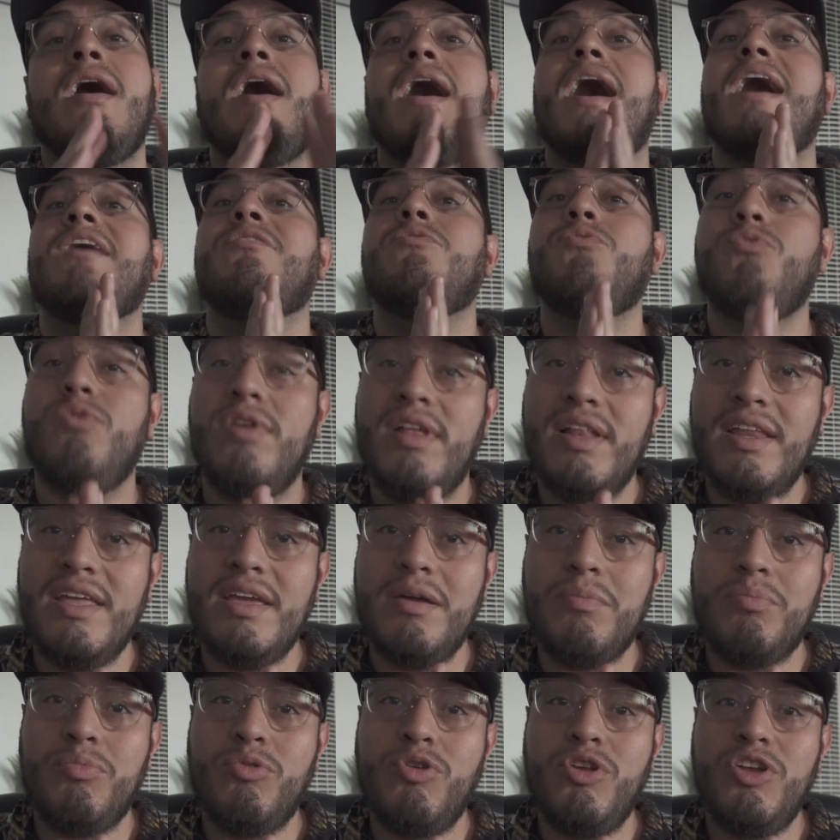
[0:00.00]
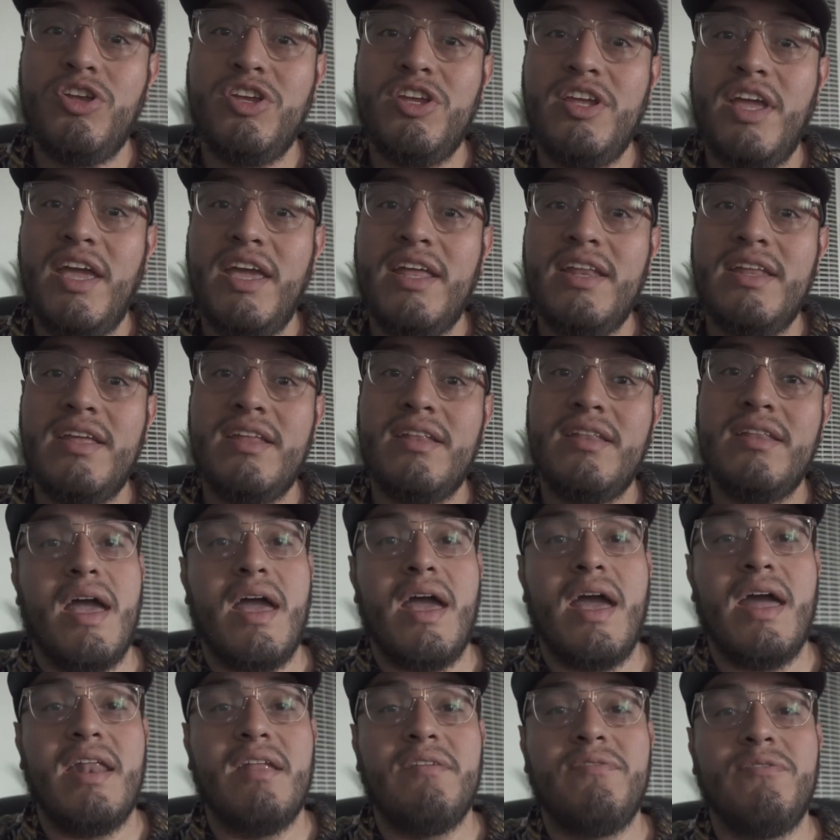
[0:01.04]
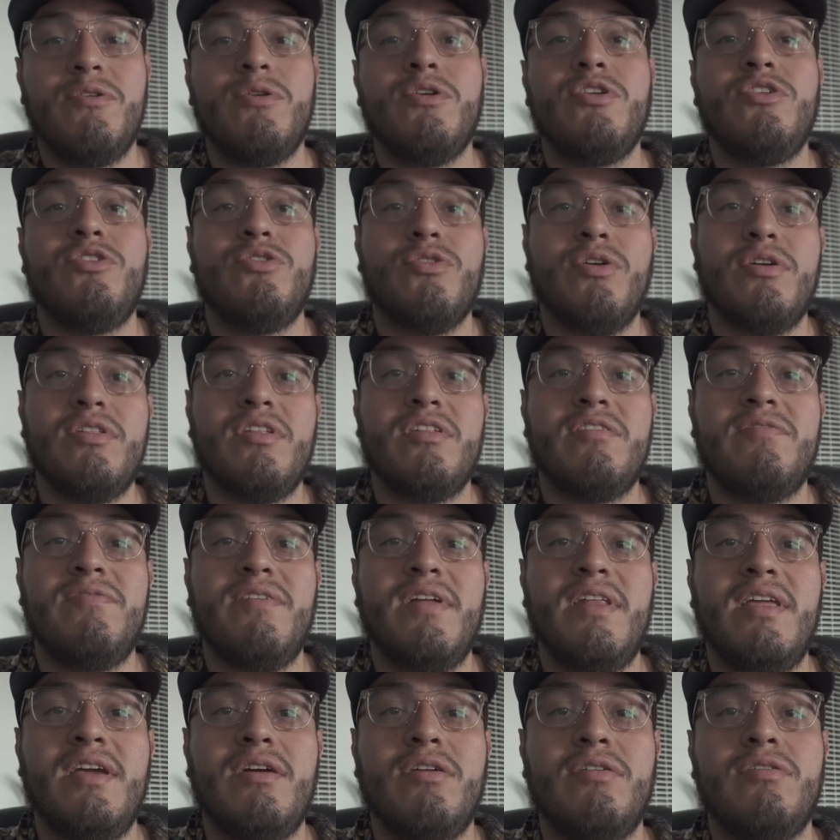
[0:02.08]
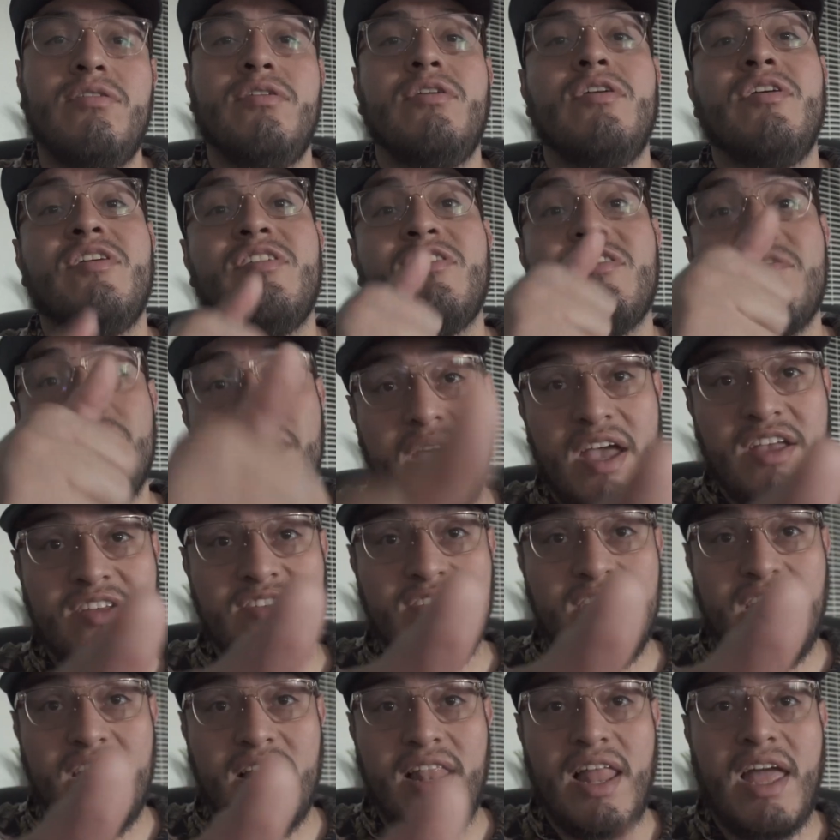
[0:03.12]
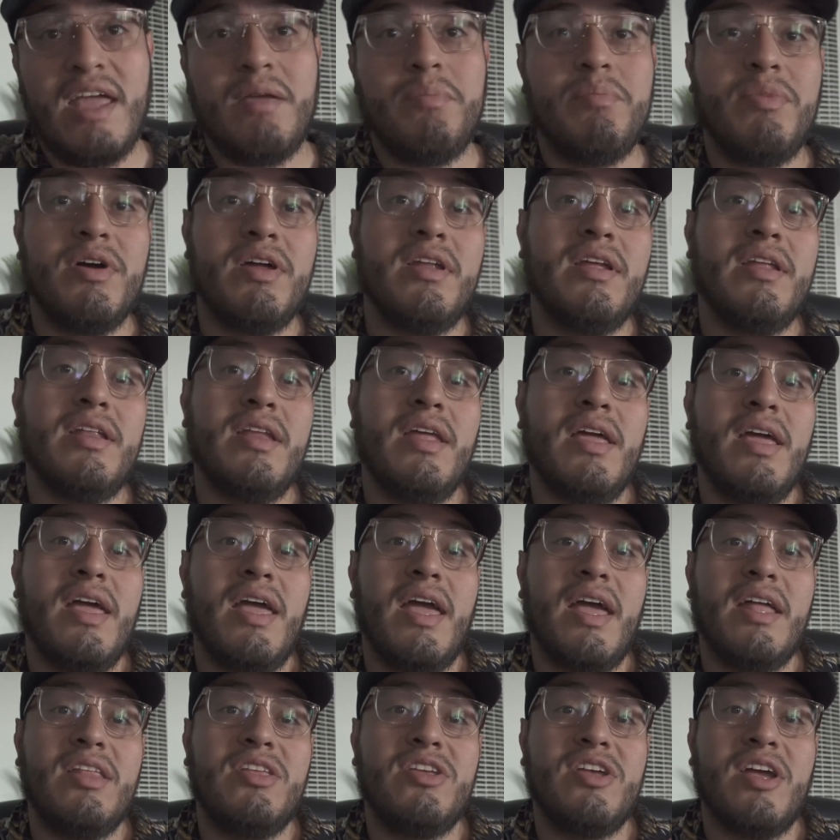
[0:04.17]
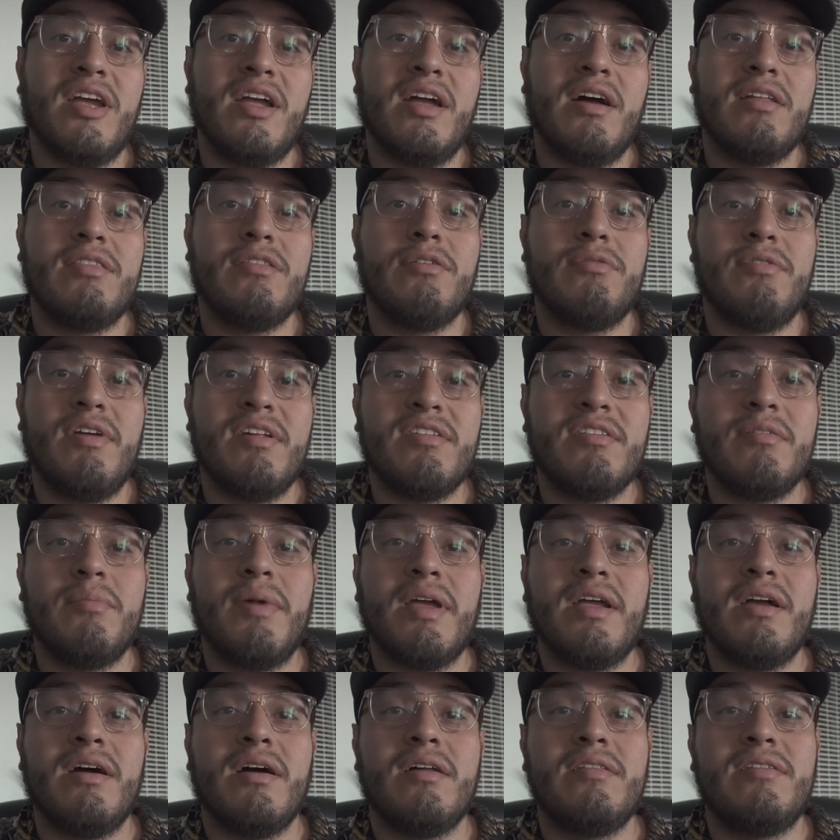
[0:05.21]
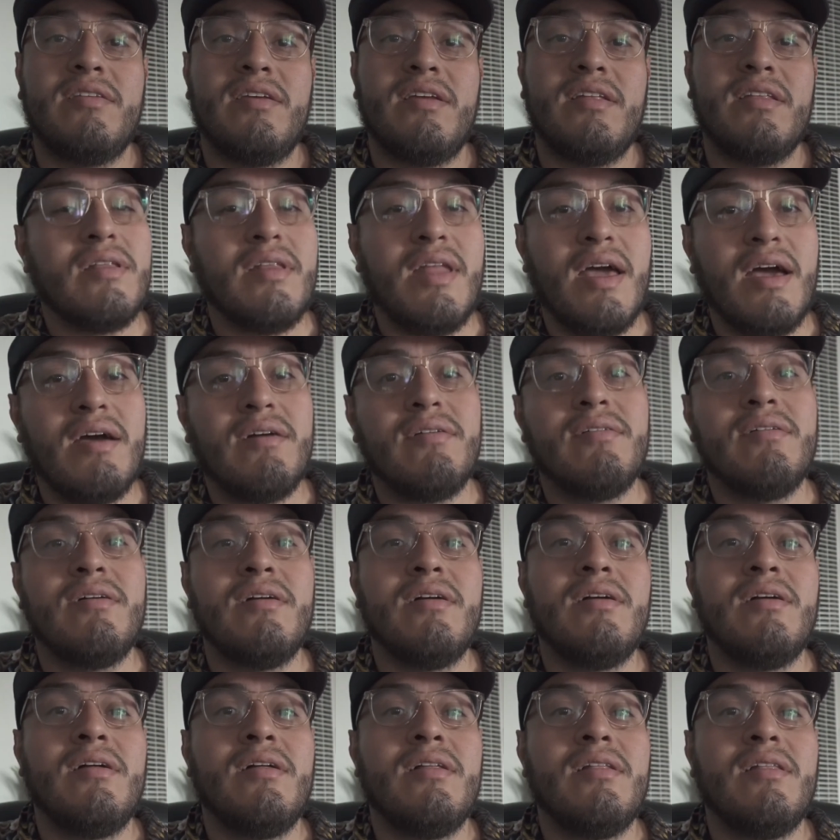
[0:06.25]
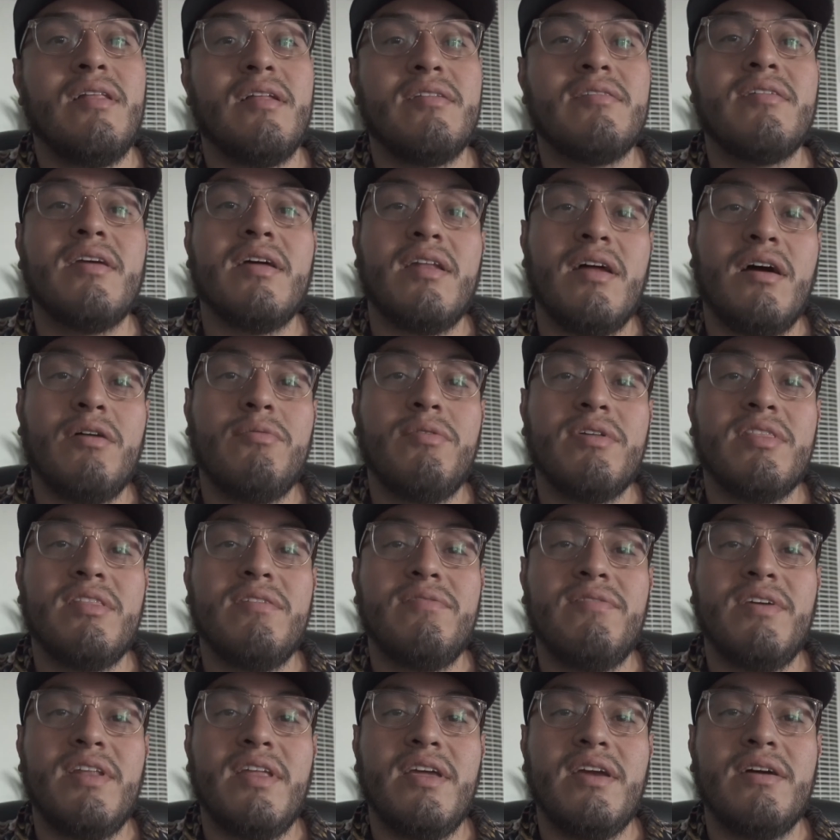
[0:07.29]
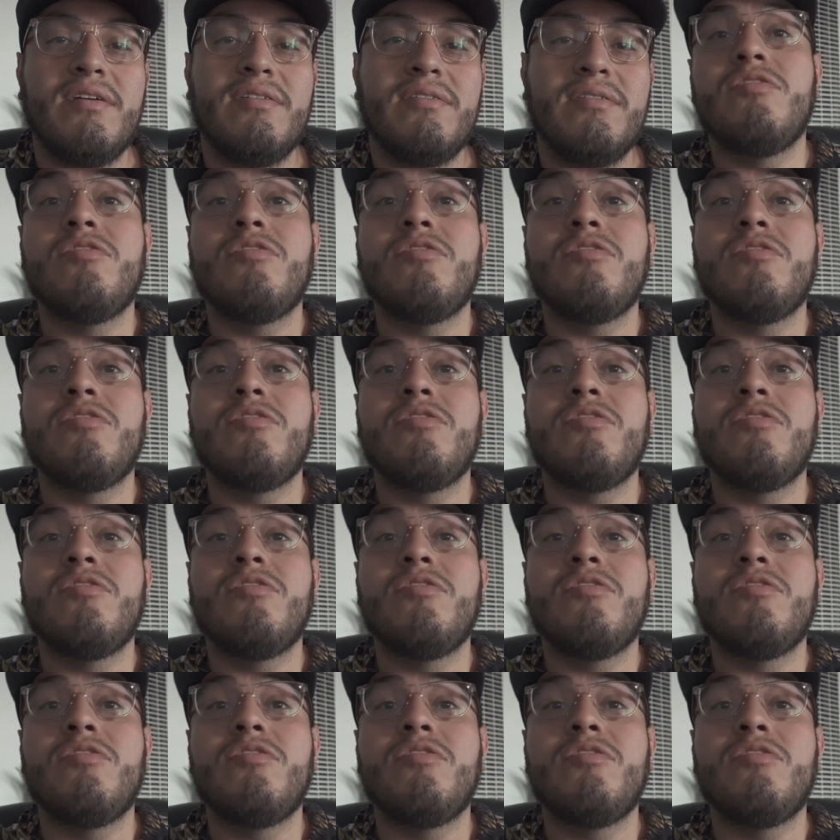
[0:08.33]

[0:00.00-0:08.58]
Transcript: I'd really appreciate it. And if you enjoyed this video, smash that like button and check out the rest of my content. Now, let's get on with the video.